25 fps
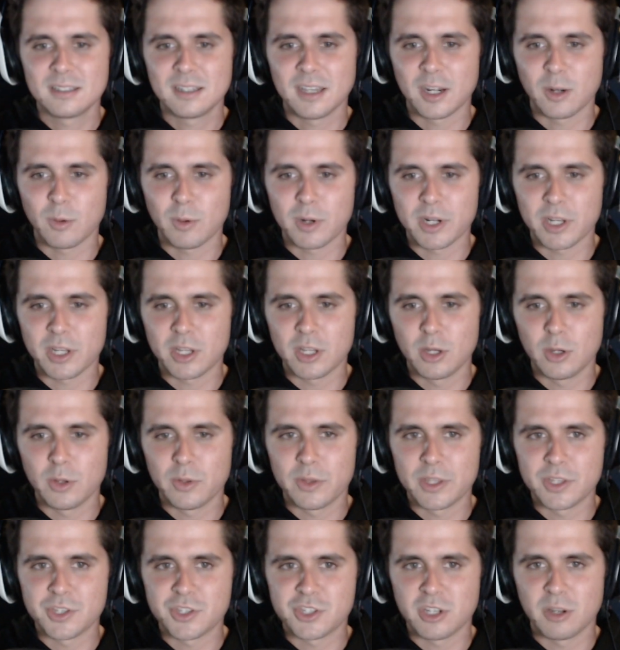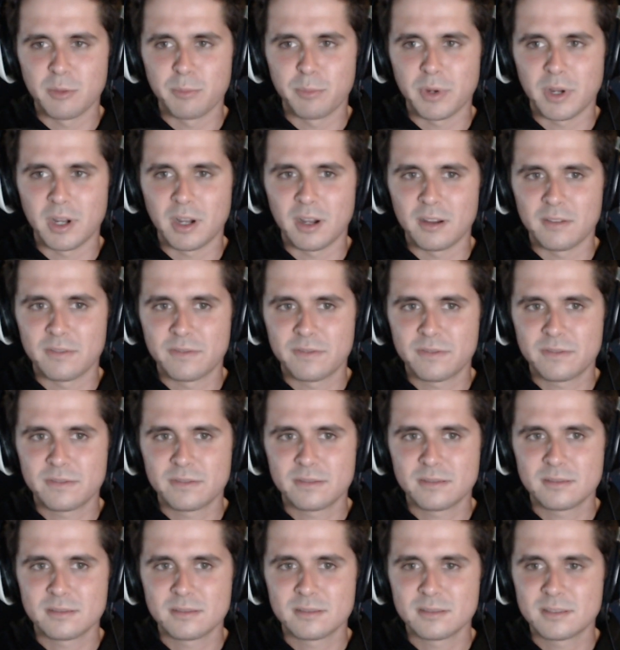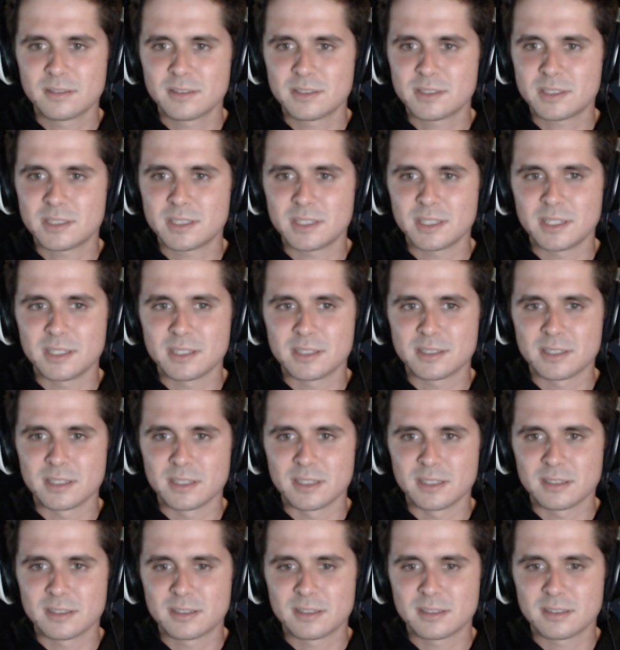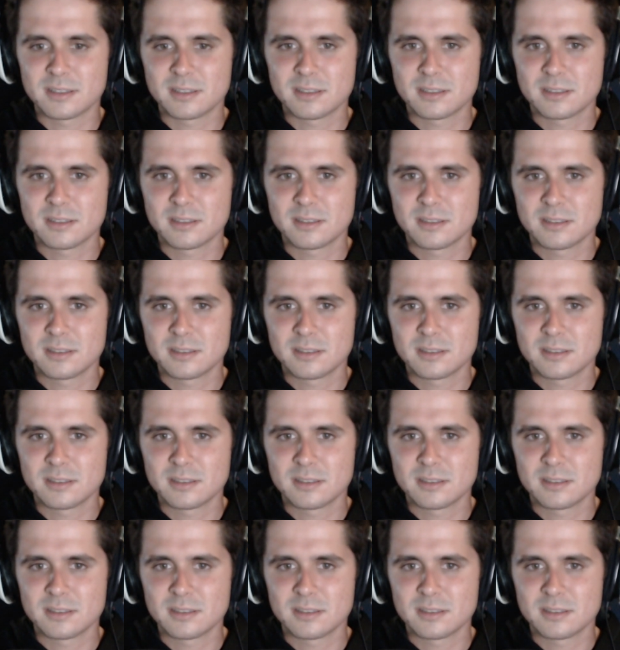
I don't want to go then jump off. Jesus.